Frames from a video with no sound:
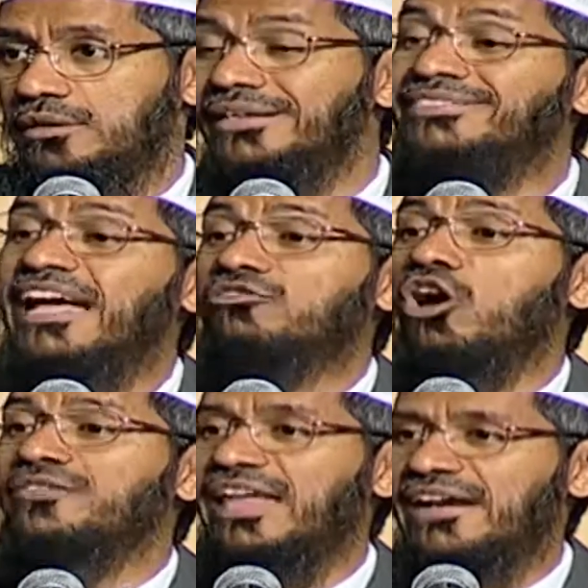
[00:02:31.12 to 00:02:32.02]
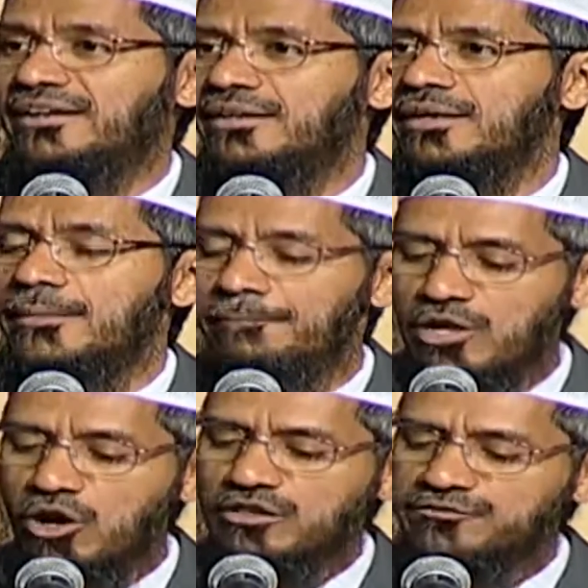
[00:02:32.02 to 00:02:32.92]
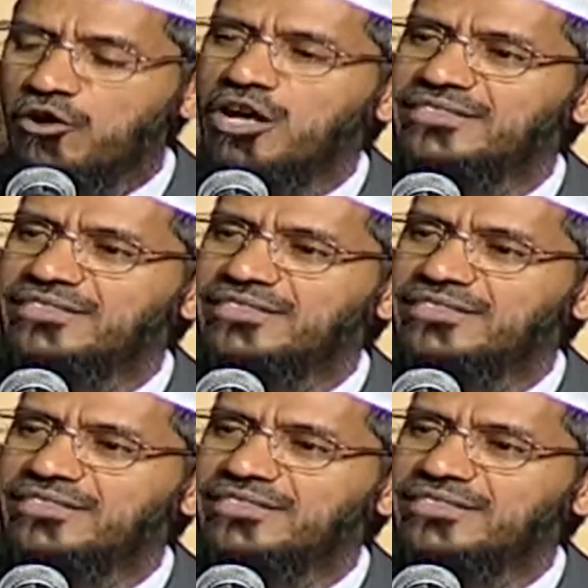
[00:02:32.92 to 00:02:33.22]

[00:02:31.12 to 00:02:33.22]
death on that, because for